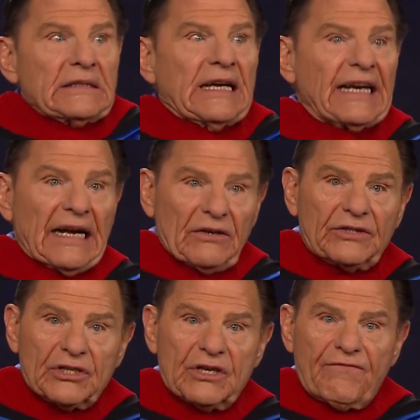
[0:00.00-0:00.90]
And I,
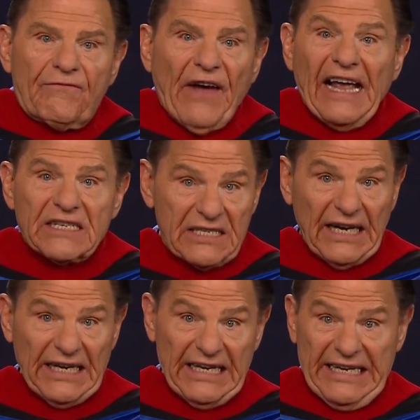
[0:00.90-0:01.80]
just as fast as
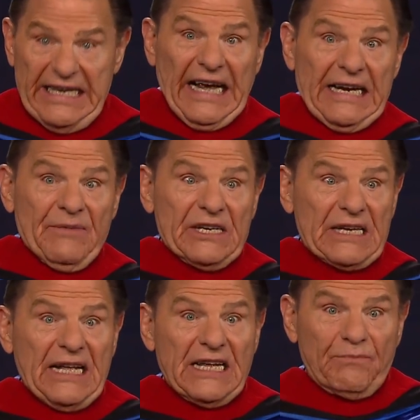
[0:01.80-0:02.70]
I could get him
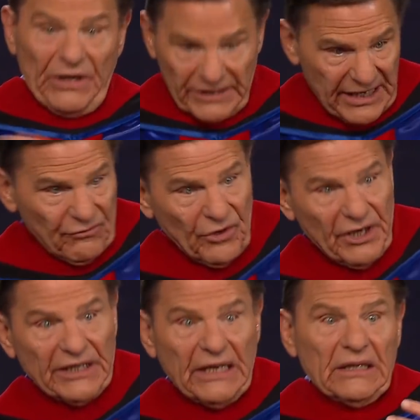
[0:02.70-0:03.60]
inside that building, I wrote
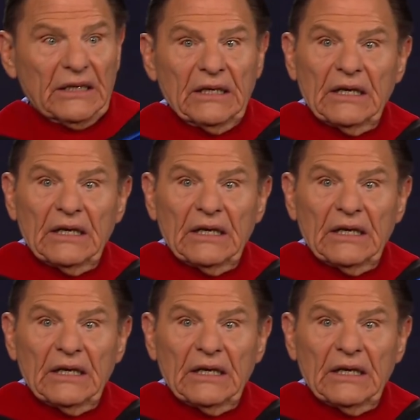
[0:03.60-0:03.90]
it down.